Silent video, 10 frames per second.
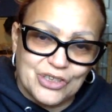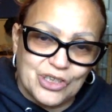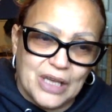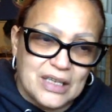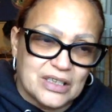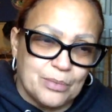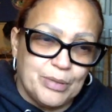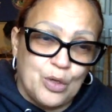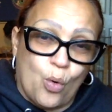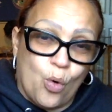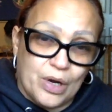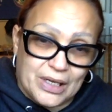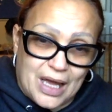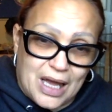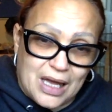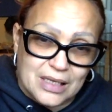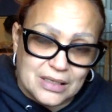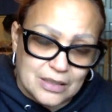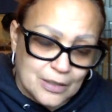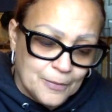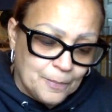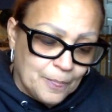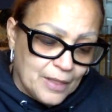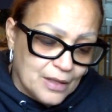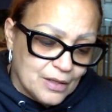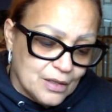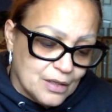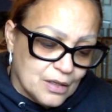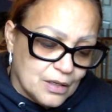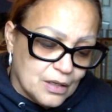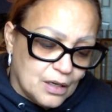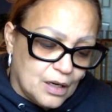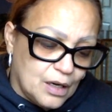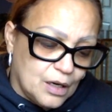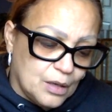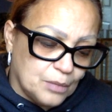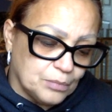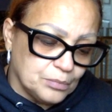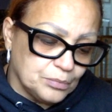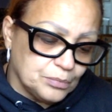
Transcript: She likes to be organized. Um,